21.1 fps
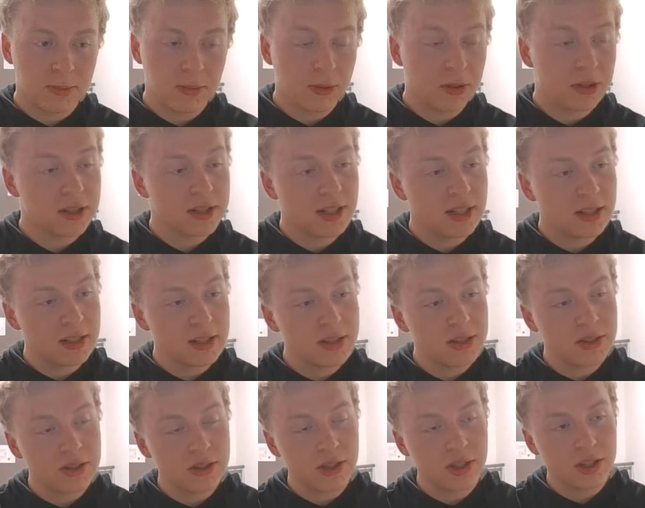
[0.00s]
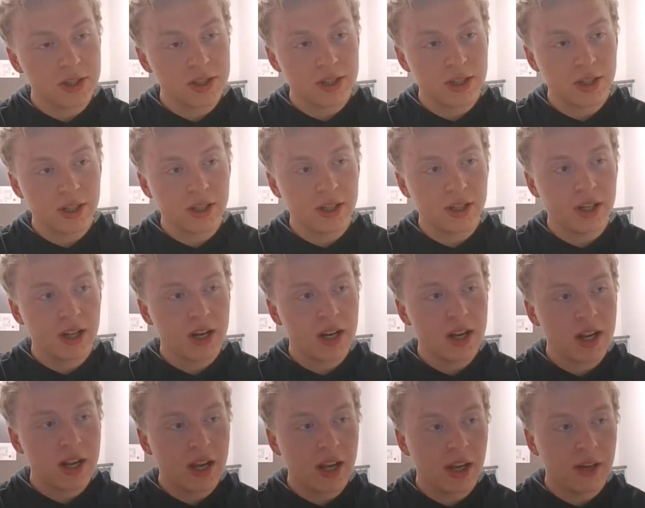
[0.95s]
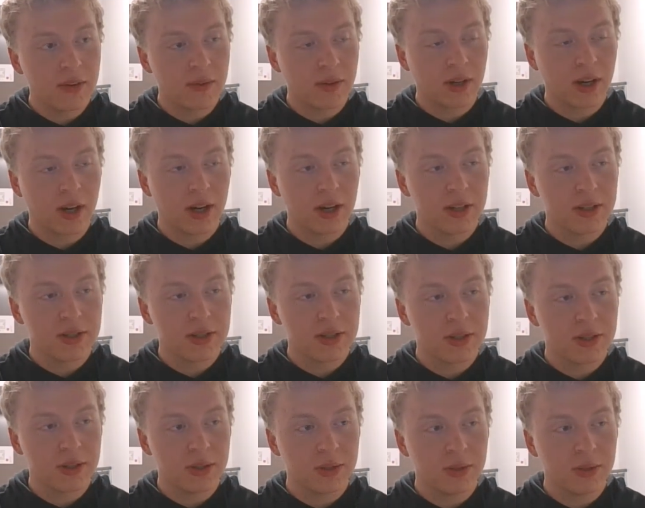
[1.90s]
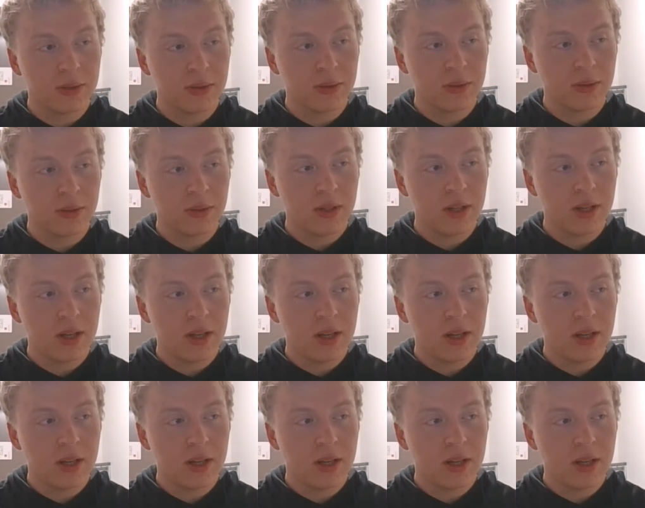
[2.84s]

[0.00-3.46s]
more sentence structure in regards to